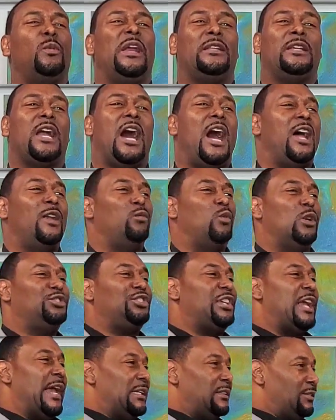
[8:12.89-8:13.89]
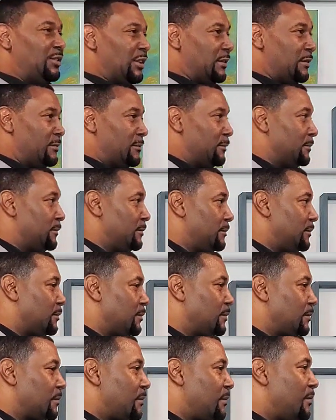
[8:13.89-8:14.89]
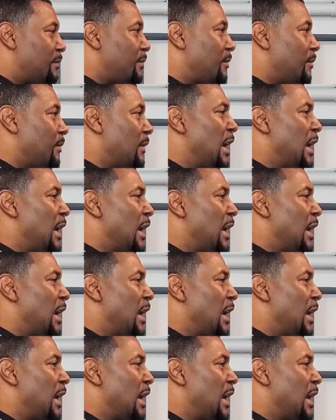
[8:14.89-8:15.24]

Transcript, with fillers: when God will change. Amen.